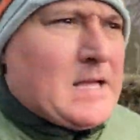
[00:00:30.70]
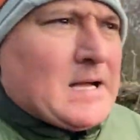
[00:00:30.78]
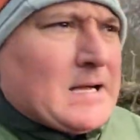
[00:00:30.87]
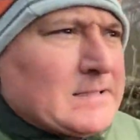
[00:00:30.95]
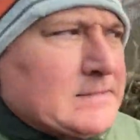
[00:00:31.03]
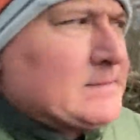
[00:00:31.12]

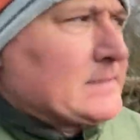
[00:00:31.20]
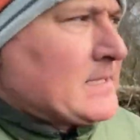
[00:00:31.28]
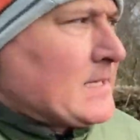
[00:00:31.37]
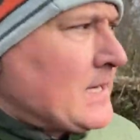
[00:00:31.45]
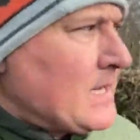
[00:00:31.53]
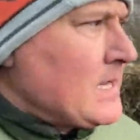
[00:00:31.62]
and
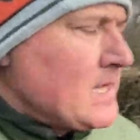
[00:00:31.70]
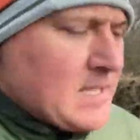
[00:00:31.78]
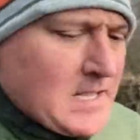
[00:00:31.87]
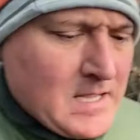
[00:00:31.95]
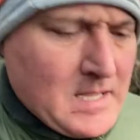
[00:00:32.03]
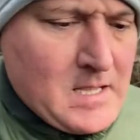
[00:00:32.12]

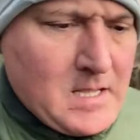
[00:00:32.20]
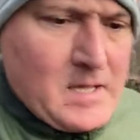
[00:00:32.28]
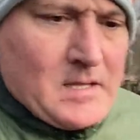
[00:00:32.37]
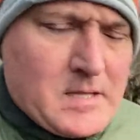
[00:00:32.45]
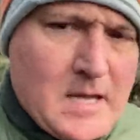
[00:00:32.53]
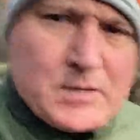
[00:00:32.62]

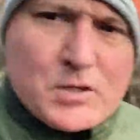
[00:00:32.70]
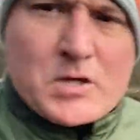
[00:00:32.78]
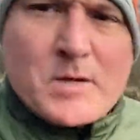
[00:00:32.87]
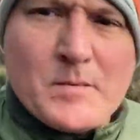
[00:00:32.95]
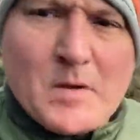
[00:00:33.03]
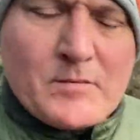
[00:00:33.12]
yeah, just
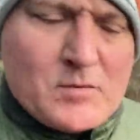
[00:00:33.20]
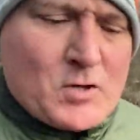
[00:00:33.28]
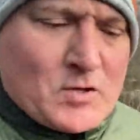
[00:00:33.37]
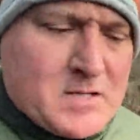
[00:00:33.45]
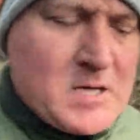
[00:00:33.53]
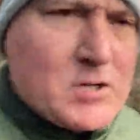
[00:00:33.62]
keeping me up. Just got
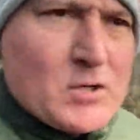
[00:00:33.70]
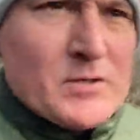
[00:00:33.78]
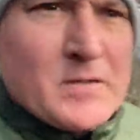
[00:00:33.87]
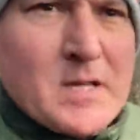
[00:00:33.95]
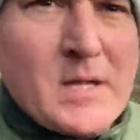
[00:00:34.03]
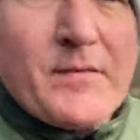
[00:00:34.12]
a t-shirt
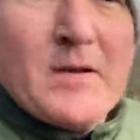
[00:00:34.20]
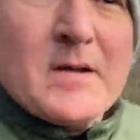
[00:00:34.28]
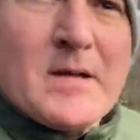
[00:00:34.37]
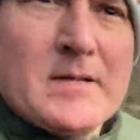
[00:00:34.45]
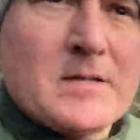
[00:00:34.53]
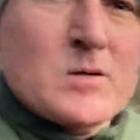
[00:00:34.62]
underneath,
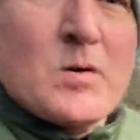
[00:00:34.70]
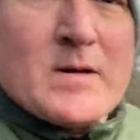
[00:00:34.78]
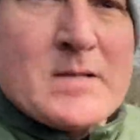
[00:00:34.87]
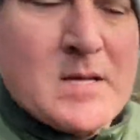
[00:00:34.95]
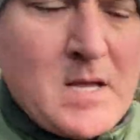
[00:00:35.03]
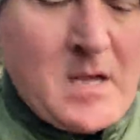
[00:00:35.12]
and it's
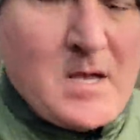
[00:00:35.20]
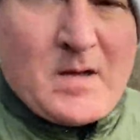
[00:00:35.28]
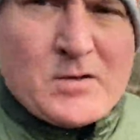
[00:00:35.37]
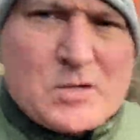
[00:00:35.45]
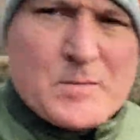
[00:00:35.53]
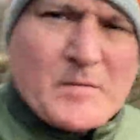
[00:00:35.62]
quite
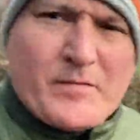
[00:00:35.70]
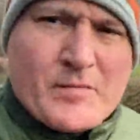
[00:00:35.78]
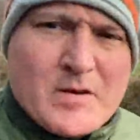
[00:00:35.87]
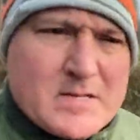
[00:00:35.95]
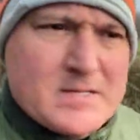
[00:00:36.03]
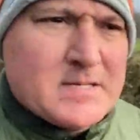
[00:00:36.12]
just above
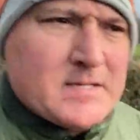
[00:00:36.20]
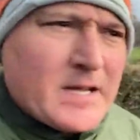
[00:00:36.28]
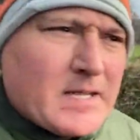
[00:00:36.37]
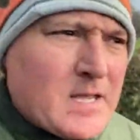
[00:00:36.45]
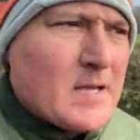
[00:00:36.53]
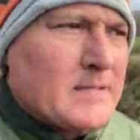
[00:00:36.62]
freezing
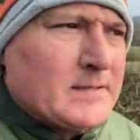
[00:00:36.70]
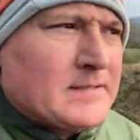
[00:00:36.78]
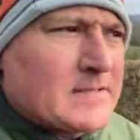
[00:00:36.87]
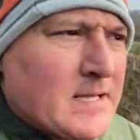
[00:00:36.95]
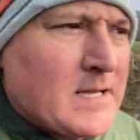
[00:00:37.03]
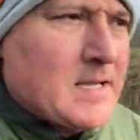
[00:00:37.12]
today, and
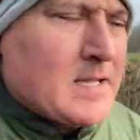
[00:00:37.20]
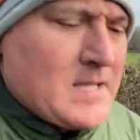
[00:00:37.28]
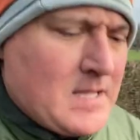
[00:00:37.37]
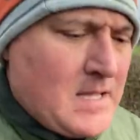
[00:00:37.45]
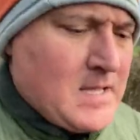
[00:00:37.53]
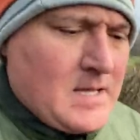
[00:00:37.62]

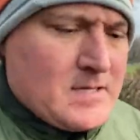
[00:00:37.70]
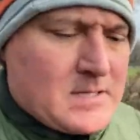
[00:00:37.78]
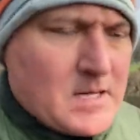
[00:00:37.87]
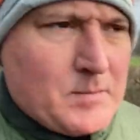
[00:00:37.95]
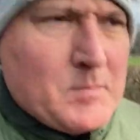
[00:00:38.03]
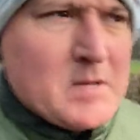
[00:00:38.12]
it's
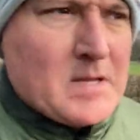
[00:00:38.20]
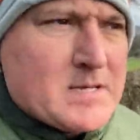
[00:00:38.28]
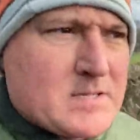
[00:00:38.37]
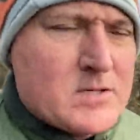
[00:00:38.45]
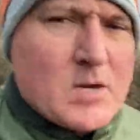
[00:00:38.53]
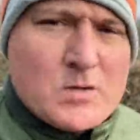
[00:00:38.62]
keeping me nice
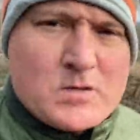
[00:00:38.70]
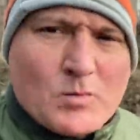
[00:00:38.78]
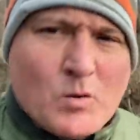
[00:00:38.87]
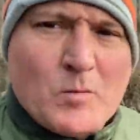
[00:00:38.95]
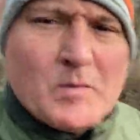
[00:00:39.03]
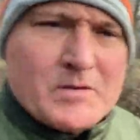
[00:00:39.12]
and toasty
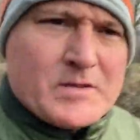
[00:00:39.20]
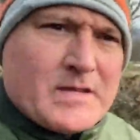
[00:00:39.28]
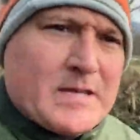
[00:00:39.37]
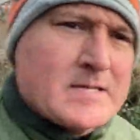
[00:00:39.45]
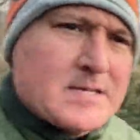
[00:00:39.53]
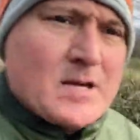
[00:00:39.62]
warm under
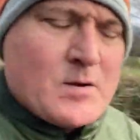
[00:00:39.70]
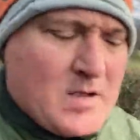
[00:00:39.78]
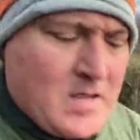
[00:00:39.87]
this. So